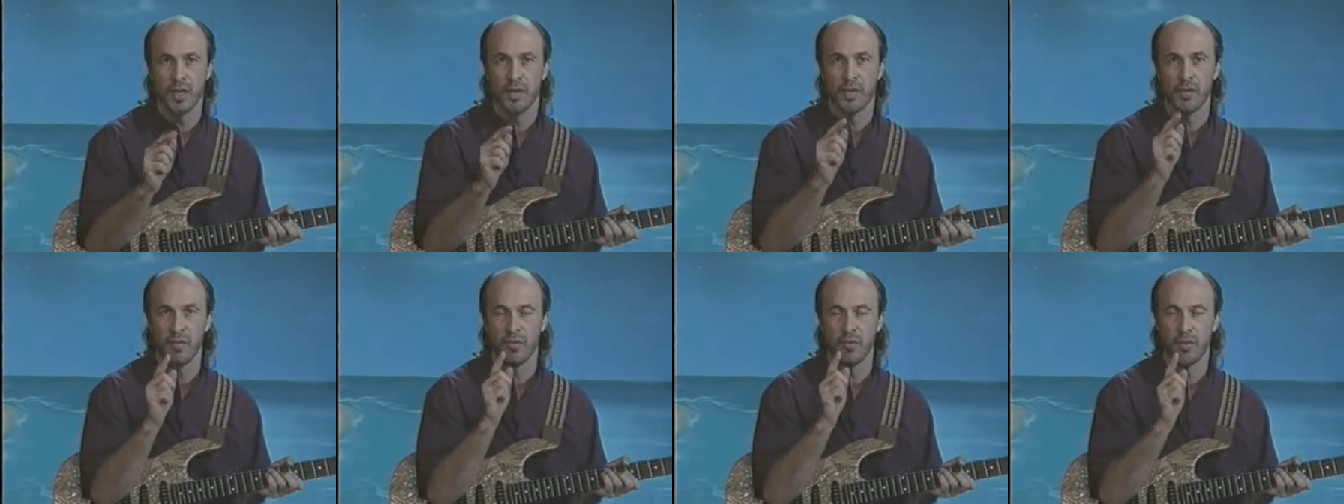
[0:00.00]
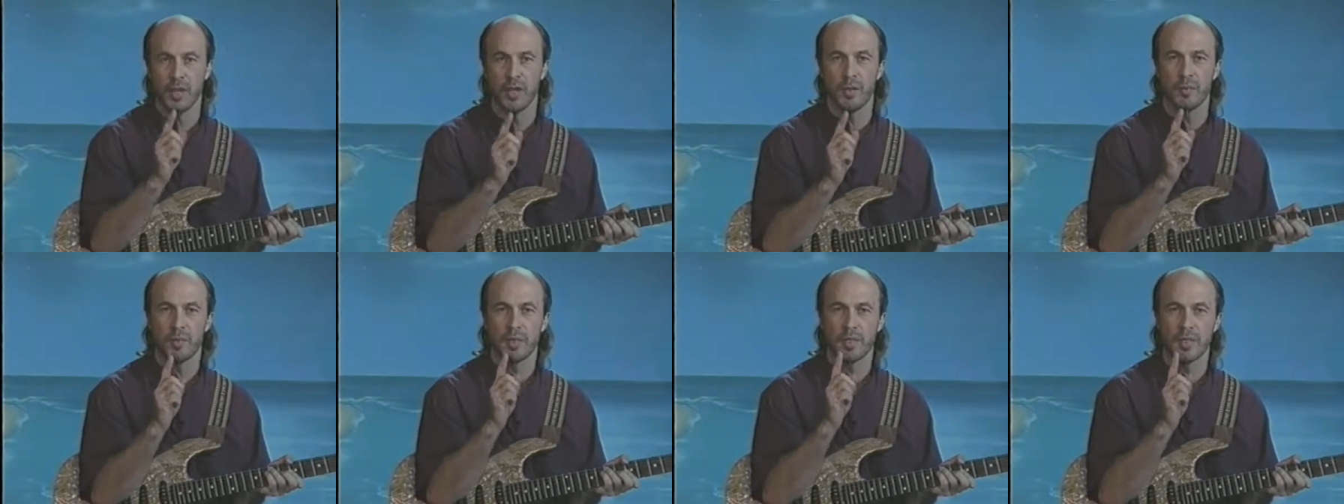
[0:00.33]
the
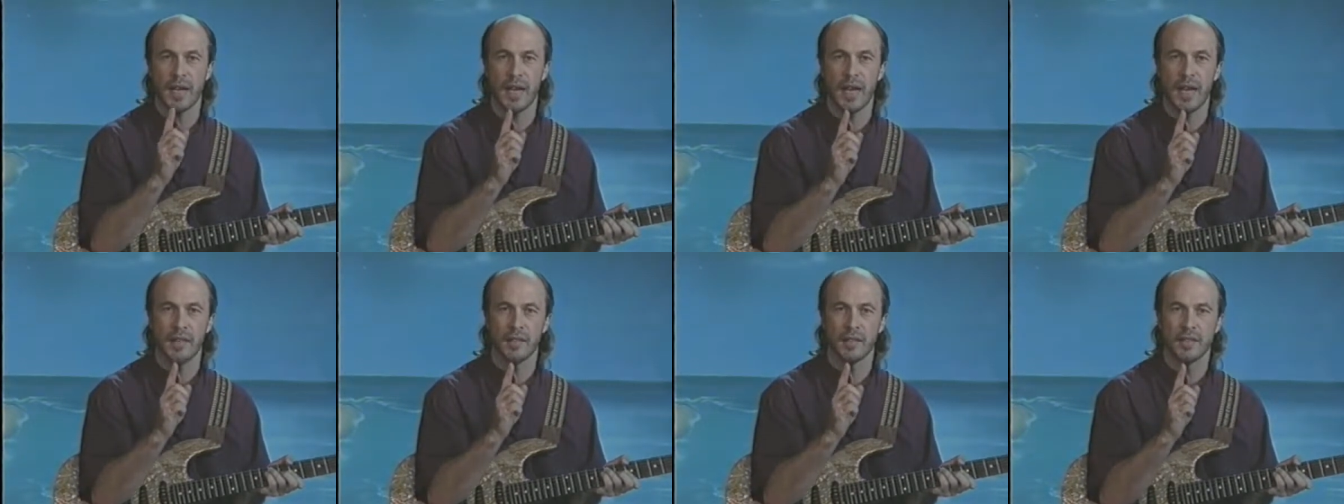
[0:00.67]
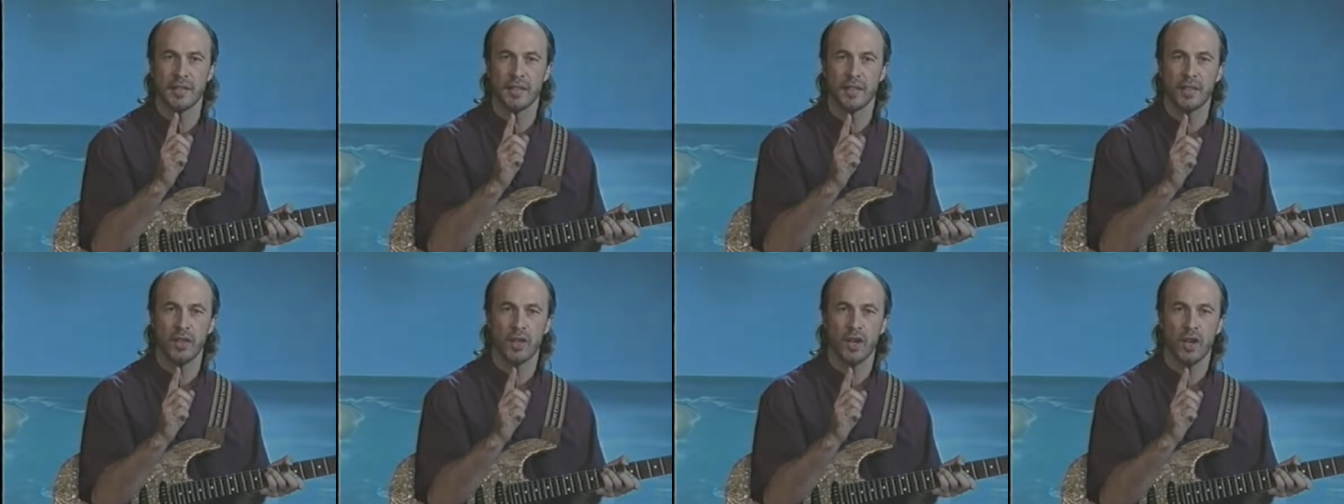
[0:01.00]
rhythm
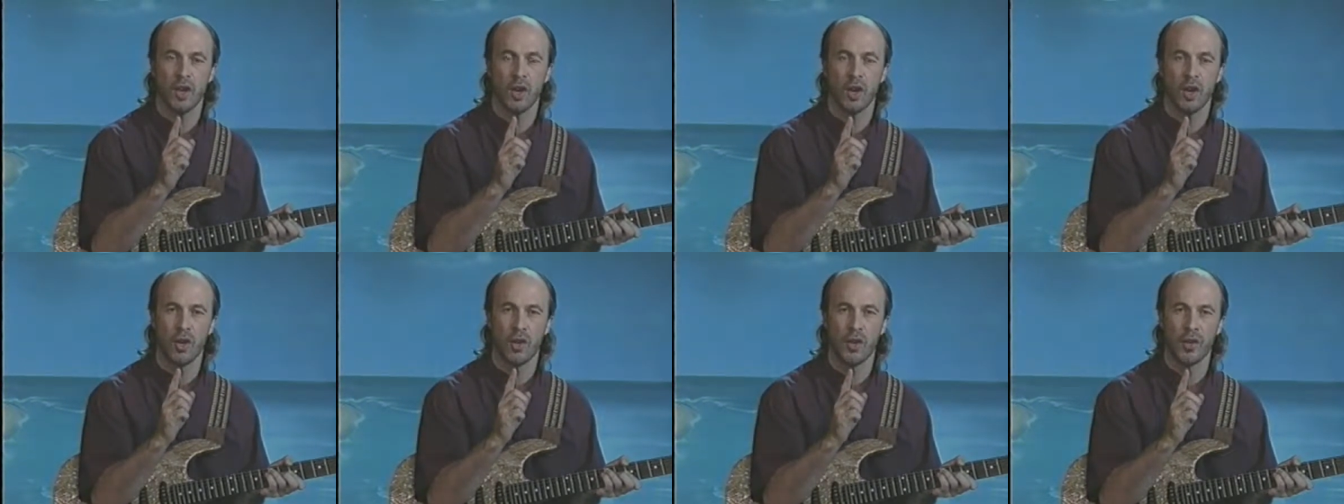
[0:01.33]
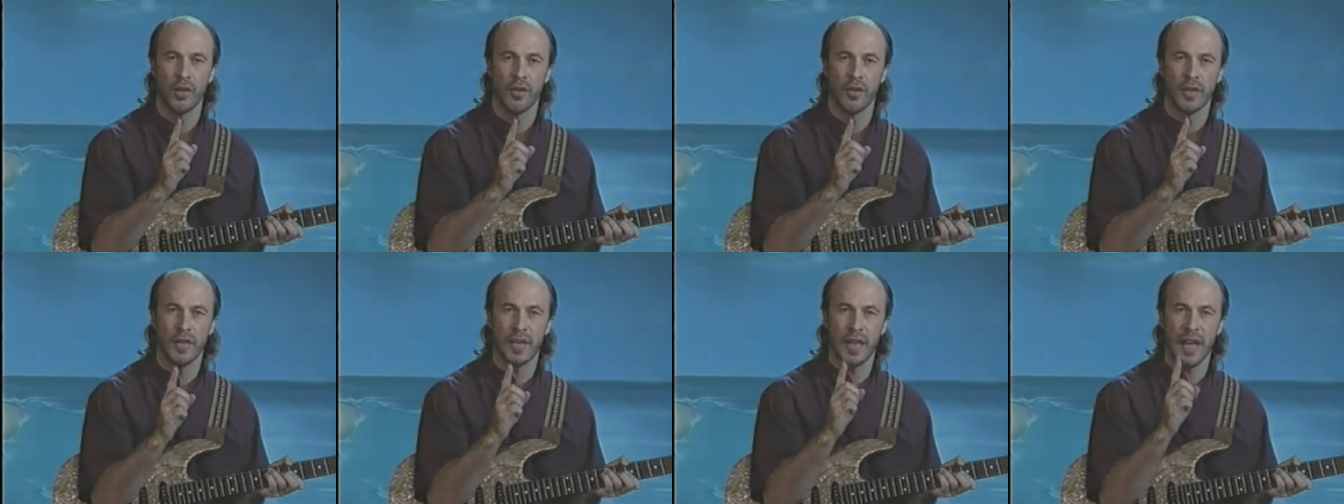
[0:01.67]
started on
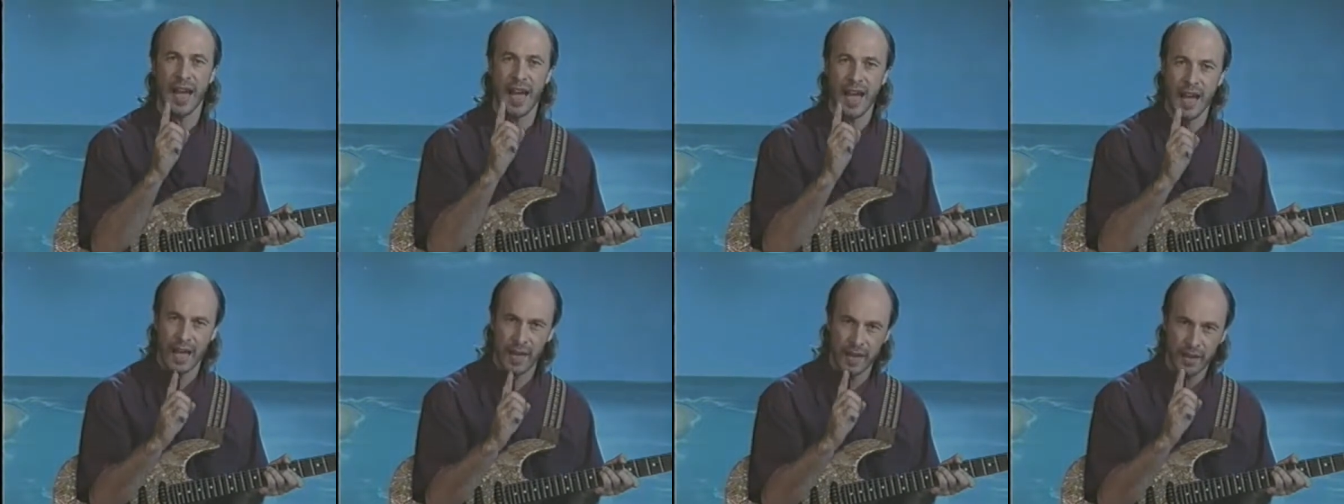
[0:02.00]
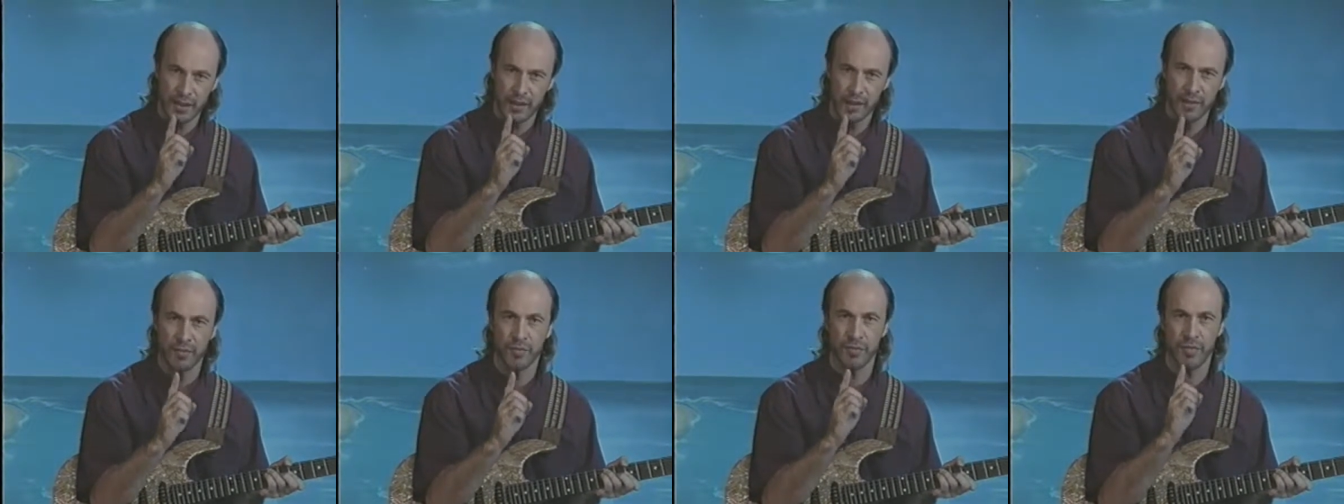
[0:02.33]
the
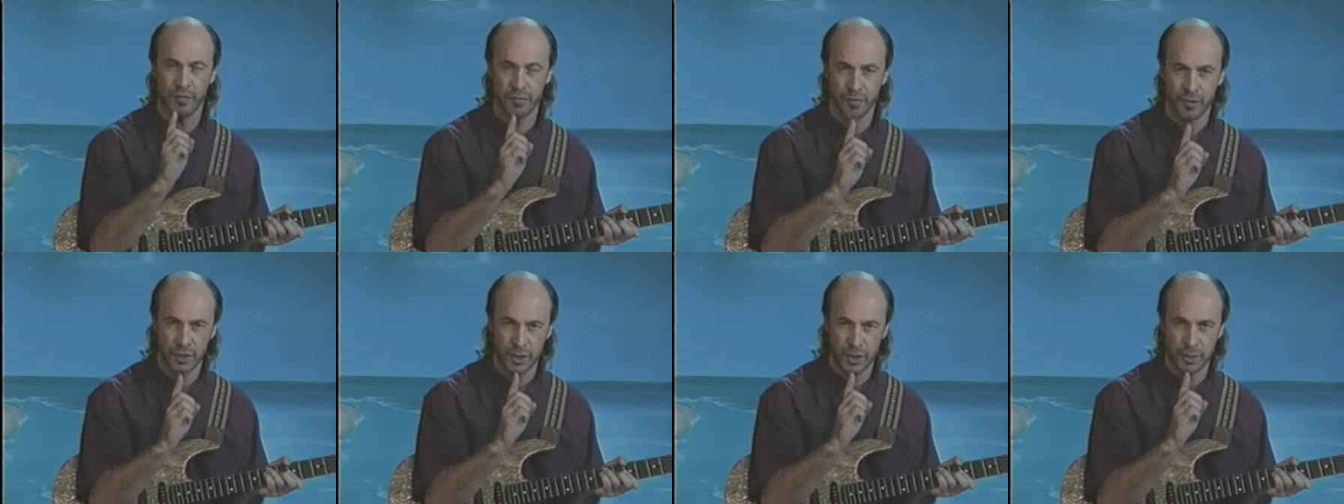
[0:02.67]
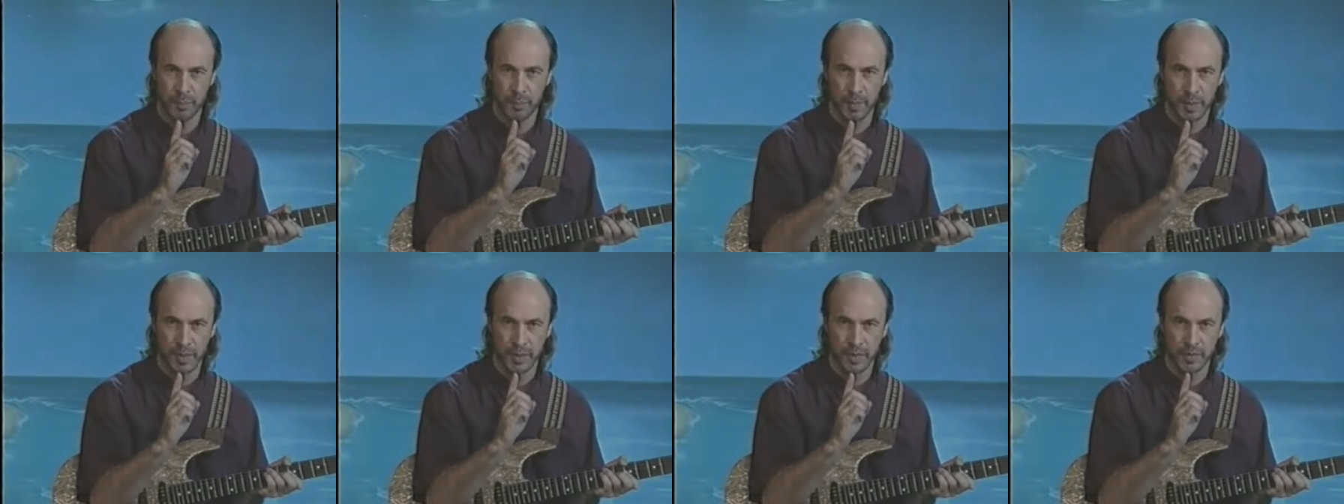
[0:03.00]
and of the
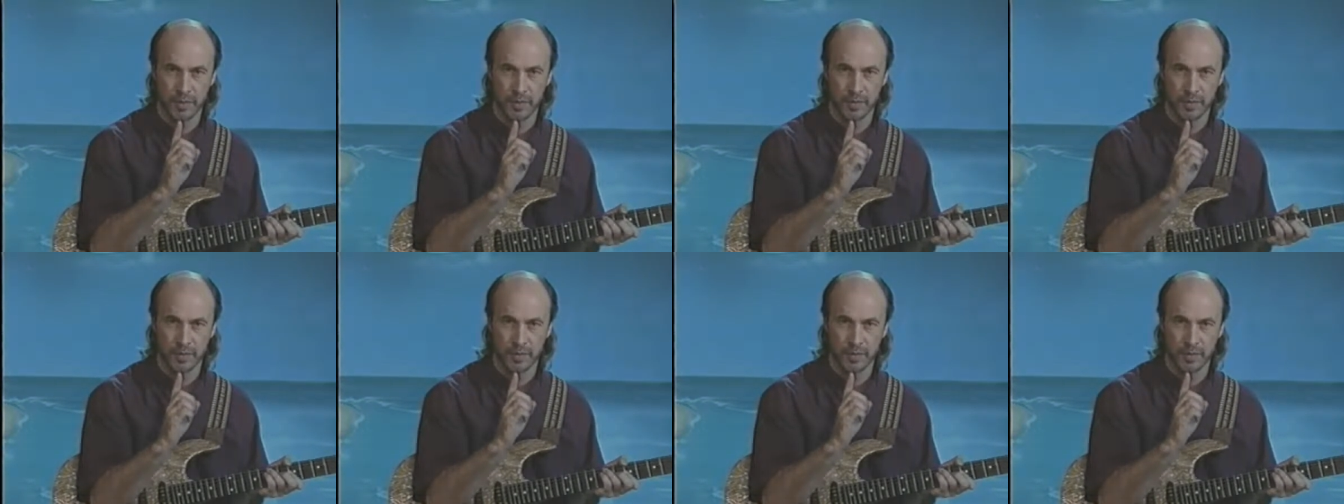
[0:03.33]
first beat.